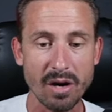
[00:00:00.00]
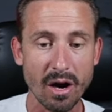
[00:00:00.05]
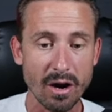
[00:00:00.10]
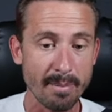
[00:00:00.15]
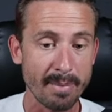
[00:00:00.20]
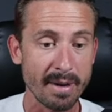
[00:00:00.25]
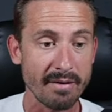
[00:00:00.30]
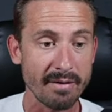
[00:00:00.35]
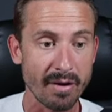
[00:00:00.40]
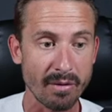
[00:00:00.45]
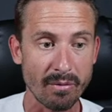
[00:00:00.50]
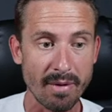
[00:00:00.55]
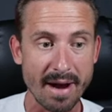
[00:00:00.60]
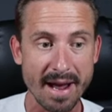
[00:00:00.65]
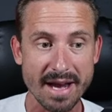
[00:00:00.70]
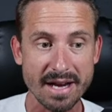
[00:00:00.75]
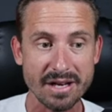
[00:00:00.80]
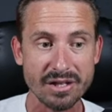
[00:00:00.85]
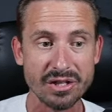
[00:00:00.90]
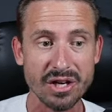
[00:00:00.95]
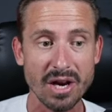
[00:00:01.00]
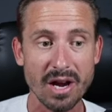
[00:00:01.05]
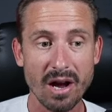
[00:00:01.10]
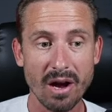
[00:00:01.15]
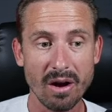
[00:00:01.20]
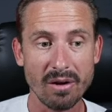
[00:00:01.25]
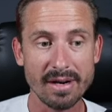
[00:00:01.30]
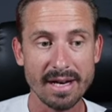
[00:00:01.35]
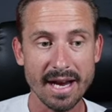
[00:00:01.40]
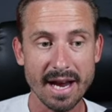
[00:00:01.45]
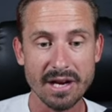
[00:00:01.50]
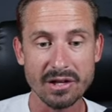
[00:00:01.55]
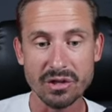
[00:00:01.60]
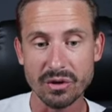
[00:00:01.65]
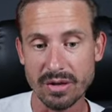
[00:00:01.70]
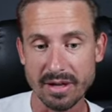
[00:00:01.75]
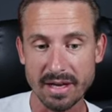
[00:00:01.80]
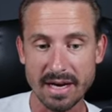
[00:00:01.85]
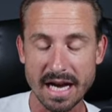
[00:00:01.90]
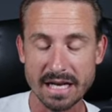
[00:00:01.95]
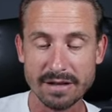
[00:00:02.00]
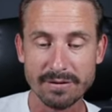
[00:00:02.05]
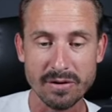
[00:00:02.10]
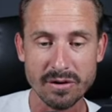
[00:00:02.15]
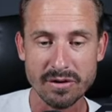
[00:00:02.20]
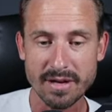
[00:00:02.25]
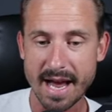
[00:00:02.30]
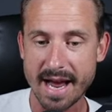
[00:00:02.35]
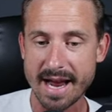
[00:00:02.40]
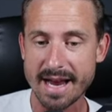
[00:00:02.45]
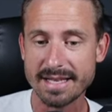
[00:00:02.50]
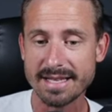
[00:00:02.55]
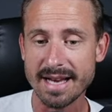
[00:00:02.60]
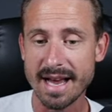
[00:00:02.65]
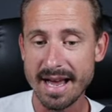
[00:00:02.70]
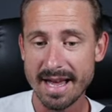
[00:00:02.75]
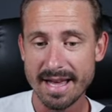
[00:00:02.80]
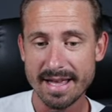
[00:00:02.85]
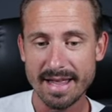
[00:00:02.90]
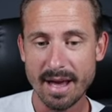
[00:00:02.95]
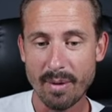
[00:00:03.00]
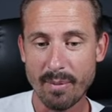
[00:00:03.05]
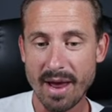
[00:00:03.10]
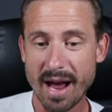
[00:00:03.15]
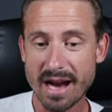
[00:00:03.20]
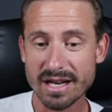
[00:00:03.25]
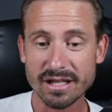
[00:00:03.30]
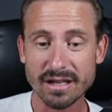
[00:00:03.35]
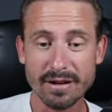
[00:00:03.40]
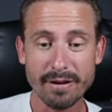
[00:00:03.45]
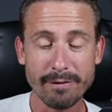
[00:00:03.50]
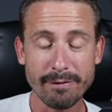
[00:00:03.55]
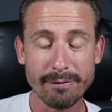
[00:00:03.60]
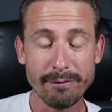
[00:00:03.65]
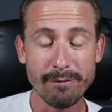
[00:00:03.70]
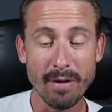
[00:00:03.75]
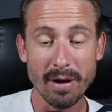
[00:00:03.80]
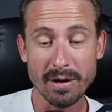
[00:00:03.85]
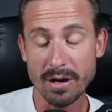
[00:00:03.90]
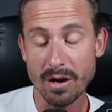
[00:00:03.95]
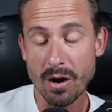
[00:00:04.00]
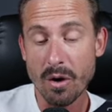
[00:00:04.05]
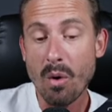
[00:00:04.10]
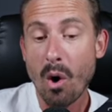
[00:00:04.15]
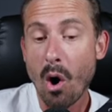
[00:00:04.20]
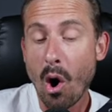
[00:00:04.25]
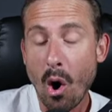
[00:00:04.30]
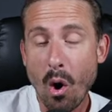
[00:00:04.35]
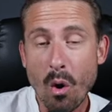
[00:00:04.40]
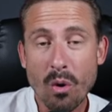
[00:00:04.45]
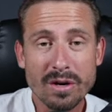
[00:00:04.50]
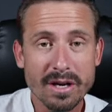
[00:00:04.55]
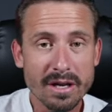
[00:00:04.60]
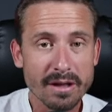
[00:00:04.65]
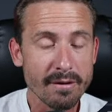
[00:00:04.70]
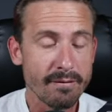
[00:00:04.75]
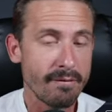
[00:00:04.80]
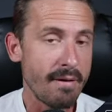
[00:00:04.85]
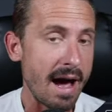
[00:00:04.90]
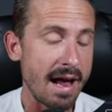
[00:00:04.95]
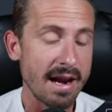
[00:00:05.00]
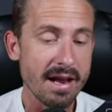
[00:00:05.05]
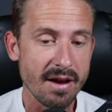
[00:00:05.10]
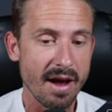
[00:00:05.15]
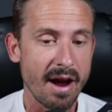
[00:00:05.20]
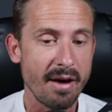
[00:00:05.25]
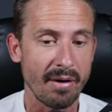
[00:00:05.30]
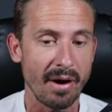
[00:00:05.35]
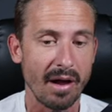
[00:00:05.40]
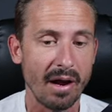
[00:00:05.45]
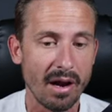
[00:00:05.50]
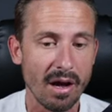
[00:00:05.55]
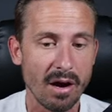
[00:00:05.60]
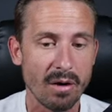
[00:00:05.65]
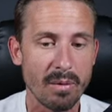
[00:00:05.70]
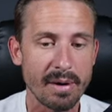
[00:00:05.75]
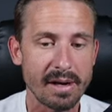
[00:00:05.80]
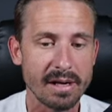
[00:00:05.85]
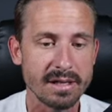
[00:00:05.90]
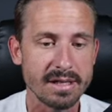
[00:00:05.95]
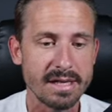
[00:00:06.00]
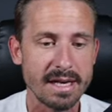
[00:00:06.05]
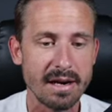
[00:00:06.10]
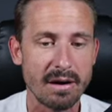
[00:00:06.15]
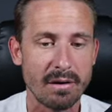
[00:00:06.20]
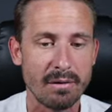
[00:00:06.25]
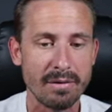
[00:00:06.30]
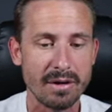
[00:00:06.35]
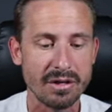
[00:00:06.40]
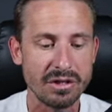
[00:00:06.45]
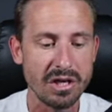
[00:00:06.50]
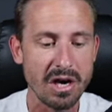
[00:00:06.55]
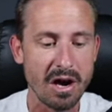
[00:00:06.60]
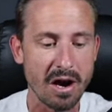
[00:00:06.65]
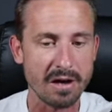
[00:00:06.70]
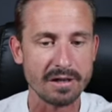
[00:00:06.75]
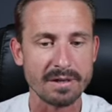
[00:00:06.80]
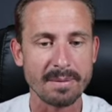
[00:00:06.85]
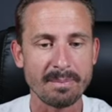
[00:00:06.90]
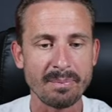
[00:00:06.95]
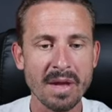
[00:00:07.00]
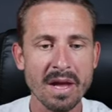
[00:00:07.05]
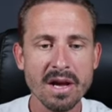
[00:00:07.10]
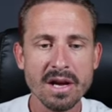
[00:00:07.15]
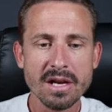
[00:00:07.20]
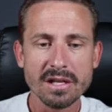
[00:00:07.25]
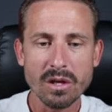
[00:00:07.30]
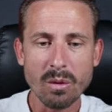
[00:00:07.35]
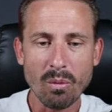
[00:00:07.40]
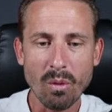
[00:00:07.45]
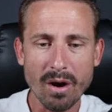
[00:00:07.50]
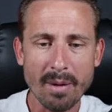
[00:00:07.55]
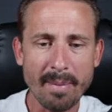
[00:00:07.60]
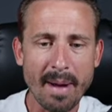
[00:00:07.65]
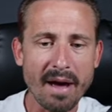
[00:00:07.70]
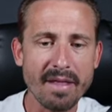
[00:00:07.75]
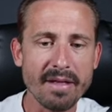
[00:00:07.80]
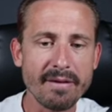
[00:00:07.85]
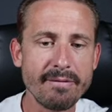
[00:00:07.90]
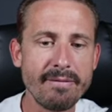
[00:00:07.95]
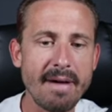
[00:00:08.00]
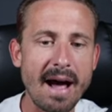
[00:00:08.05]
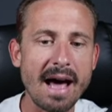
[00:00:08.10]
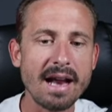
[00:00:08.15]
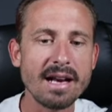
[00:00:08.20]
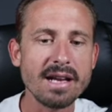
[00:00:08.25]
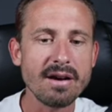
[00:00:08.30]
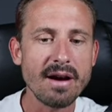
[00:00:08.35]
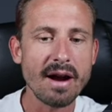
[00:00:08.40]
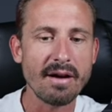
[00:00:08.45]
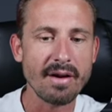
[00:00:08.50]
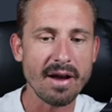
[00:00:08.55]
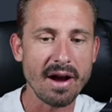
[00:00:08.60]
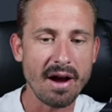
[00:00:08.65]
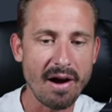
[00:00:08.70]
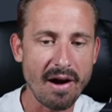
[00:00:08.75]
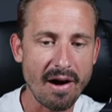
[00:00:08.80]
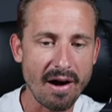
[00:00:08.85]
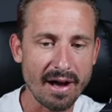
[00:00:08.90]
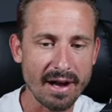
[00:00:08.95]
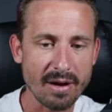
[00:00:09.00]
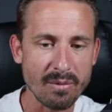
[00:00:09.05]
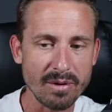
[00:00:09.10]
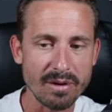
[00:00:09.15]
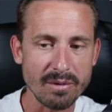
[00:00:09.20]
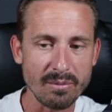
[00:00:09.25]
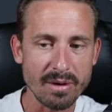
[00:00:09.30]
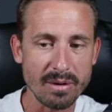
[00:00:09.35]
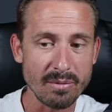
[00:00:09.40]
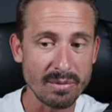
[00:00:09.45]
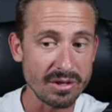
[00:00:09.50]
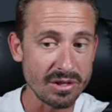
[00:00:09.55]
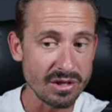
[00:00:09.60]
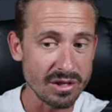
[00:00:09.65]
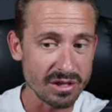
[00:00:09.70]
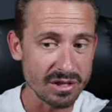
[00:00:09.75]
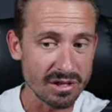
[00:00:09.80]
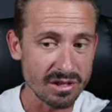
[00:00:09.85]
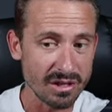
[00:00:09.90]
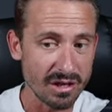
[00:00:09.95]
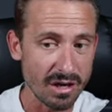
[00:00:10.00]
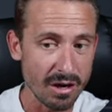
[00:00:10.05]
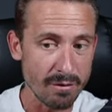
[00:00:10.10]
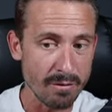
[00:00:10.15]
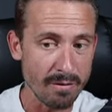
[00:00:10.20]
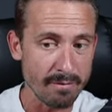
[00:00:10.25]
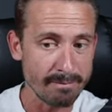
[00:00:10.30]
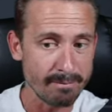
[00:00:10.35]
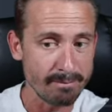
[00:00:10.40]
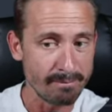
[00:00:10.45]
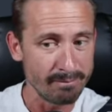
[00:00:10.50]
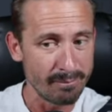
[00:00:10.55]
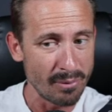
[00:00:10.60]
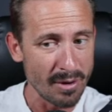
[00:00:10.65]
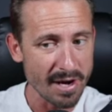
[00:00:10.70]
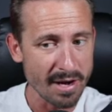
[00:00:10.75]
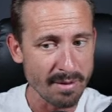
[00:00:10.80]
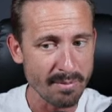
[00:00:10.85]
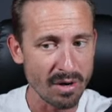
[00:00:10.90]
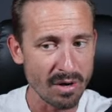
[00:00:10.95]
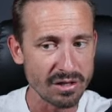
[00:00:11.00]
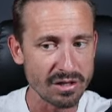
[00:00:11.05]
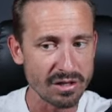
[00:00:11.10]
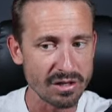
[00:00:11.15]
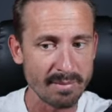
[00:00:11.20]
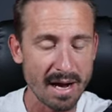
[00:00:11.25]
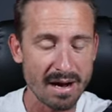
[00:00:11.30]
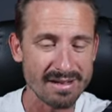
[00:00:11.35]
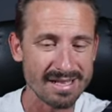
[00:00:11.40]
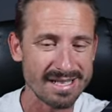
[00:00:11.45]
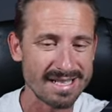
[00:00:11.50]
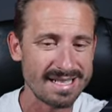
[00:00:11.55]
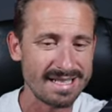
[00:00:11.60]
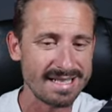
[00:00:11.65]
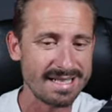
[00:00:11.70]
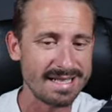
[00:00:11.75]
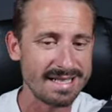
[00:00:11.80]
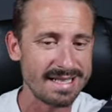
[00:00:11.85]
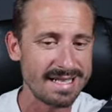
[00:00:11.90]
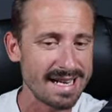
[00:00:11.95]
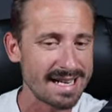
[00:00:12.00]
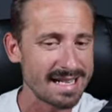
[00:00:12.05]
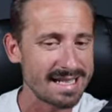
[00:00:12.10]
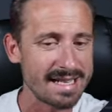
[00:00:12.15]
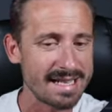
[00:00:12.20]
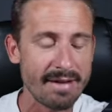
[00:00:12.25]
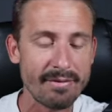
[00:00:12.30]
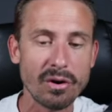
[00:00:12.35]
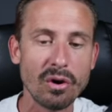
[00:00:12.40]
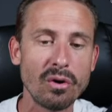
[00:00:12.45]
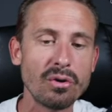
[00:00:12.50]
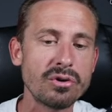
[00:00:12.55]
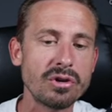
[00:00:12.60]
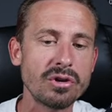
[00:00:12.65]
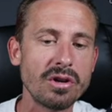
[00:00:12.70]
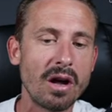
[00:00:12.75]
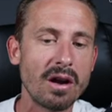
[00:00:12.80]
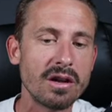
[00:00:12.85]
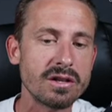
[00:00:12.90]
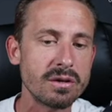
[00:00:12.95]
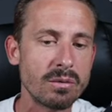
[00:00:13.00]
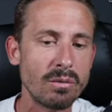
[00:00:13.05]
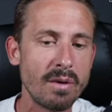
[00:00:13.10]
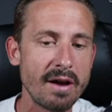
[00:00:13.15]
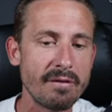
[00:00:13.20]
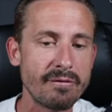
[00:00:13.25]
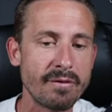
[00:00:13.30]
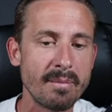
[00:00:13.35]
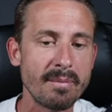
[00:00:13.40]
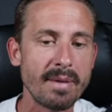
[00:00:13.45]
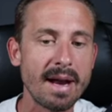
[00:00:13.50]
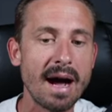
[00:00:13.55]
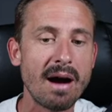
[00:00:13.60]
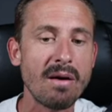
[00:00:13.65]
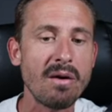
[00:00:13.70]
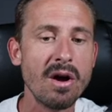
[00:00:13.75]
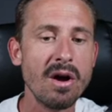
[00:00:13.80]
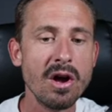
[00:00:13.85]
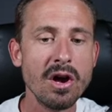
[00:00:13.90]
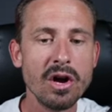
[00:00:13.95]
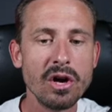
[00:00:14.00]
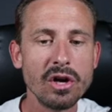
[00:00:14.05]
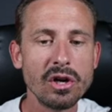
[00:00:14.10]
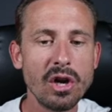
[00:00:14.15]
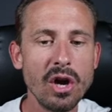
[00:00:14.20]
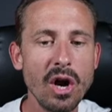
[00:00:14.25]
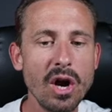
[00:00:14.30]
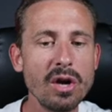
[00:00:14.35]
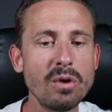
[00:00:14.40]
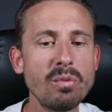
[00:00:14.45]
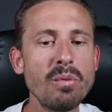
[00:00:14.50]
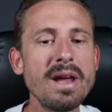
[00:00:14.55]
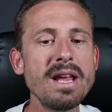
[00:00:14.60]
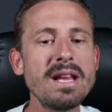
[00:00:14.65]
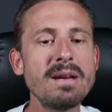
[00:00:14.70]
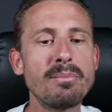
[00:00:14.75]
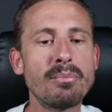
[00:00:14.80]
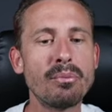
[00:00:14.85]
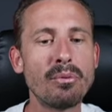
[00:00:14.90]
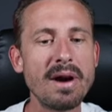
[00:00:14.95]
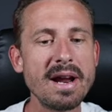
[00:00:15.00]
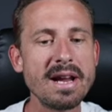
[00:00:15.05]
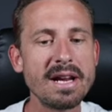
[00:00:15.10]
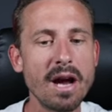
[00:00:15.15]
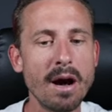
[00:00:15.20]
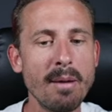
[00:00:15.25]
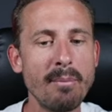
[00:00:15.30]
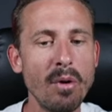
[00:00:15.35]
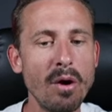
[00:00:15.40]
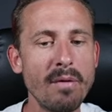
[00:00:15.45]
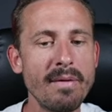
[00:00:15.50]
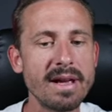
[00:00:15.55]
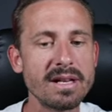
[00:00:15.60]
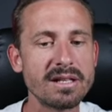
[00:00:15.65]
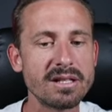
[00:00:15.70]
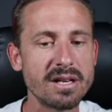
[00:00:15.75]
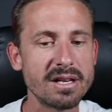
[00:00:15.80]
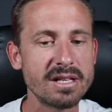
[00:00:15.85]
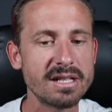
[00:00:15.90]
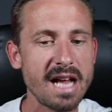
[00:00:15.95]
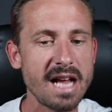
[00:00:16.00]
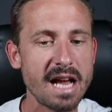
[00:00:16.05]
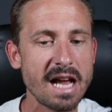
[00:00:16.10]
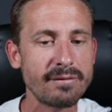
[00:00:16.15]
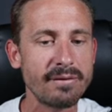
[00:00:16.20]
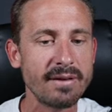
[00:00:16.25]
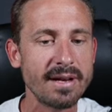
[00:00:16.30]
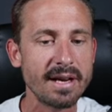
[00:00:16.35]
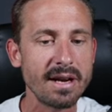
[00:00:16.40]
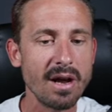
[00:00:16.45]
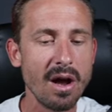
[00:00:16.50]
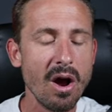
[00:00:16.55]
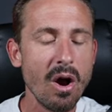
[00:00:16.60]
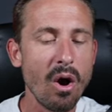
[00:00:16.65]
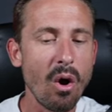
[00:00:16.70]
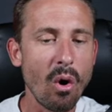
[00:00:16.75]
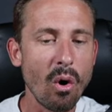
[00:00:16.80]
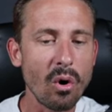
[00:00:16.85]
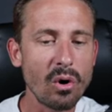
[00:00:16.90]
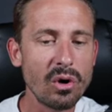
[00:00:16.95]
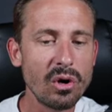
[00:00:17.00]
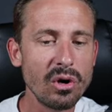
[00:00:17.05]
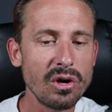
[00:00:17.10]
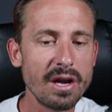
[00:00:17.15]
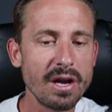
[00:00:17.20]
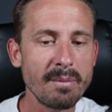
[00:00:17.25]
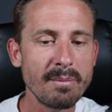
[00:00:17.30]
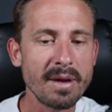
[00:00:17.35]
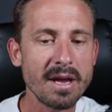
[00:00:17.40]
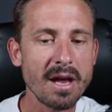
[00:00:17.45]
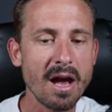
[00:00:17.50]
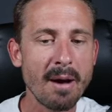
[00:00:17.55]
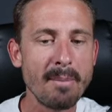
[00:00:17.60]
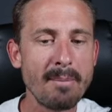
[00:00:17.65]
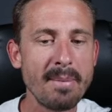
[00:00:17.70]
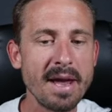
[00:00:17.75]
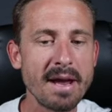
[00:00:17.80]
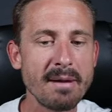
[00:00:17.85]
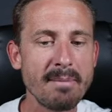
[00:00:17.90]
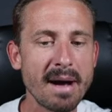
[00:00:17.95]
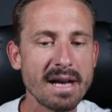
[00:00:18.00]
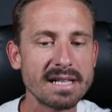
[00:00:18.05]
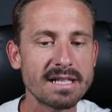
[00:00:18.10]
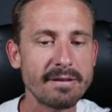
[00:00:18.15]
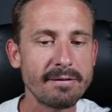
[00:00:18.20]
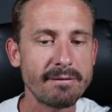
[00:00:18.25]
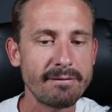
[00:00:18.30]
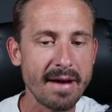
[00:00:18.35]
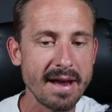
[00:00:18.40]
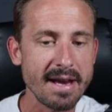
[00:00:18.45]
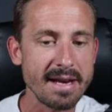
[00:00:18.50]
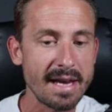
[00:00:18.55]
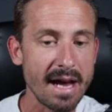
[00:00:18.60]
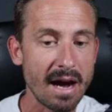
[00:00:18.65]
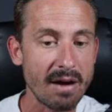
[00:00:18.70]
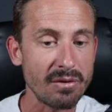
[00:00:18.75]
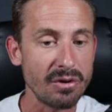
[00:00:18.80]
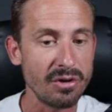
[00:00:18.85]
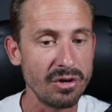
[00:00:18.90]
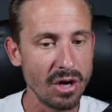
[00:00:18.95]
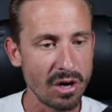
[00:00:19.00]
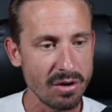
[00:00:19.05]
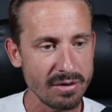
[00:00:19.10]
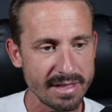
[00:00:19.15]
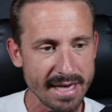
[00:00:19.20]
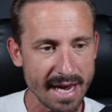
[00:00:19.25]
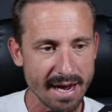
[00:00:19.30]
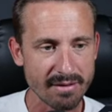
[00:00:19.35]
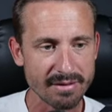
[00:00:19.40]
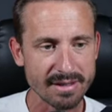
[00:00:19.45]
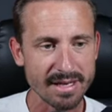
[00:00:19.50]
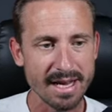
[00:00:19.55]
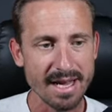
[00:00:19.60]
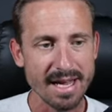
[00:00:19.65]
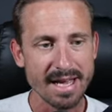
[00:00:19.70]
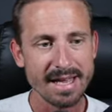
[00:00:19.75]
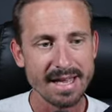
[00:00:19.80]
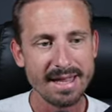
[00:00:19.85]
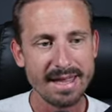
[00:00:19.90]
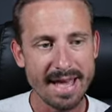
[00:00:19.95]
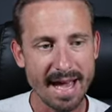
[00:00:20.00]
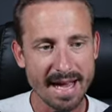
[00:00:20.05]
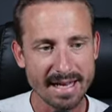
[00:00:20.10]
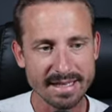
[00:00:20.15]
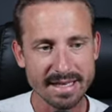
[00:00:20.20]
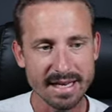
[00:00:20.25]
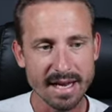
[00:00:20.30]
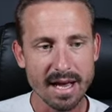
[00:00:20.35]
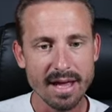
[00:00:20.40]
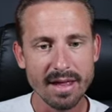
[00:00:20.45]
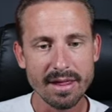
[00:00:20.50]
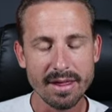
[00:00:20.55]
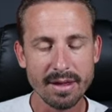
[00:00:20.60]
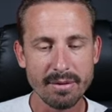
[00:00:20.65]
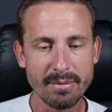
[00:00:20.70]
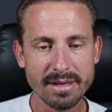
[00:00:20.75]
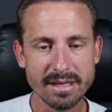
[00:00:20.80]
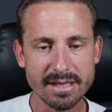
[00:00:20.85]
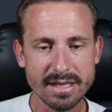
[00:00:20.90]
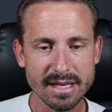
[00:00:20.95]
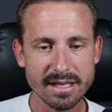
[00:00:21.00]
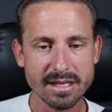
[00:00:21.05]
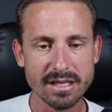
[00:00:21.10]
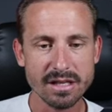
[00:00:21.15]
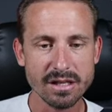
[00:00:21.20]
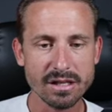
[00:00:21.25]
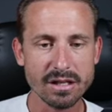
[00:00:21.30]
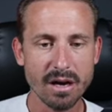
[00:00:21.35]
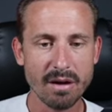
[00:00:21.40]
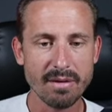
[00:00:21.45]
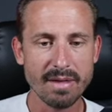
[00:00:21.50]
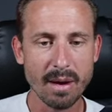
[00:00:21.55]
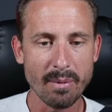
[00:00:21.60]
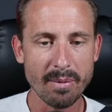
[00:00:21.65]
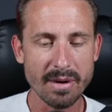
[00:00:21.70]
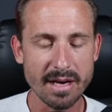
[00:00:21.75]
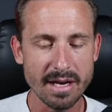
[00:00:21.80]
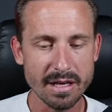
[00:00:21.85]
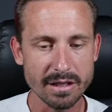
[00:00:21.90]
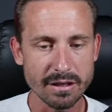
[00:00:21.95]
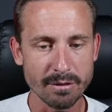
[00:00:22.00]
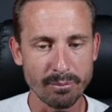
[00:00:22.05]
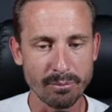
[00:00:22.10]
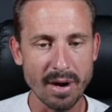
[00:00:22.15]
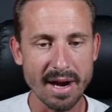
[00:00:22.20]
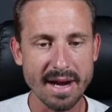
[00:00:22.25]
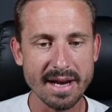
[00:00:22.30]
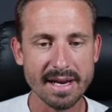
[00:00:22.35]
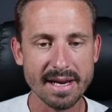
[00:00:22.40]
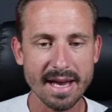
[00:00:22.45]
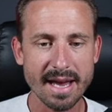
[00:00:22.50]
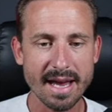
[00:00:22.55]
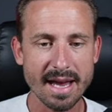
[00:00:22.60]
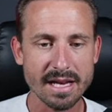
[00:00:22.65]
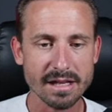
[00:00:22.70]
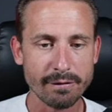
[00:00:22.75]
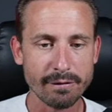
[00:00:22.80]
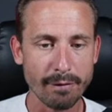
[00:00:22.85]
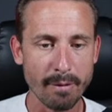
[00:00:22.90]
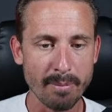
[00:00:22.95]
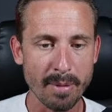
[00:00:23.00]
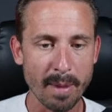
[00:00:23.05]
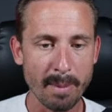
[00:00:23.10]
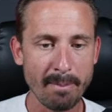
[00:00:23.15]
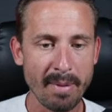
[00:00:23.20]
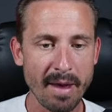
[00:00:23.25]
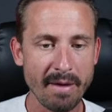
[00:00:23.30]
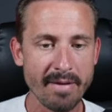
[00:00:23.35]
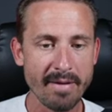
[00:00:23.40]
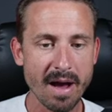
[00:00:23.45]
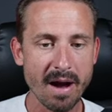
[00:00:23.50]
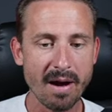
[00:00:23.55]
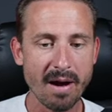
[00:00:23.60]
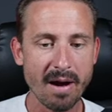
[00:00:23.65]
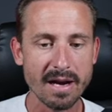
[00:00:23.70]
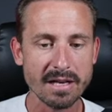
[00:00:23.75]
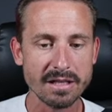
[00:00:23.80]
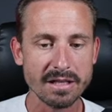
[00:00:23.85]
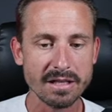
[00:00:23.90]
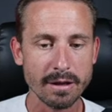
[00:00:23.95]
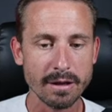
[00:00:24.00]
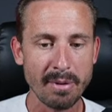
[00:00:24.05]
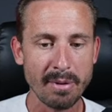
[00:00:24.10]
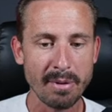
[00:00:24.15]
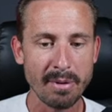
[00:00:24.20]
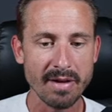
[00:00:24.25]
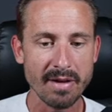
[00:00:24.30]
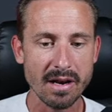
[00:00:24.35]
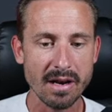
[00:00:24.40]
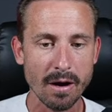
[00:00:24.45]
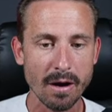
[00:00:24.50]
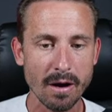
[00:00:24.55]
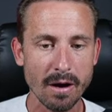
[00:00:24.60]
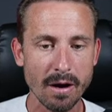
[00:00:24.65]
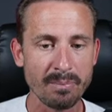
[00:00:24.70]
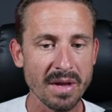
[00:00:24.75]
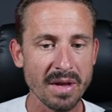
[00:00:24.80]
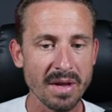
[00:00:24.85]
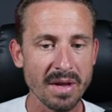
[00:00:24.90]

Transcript: we got a bit of a range, okay, during the last few days that we actually, you know, holding the value area low. We can see it on the chart. So what about the value area high where, we just, you know, pretty much about six, seven hundred dollars away from now. Could we break above it successfully, or could it be a big, massive fake out? No doubt that the resistance zone that we need to break is from the pivot high to the pivot low,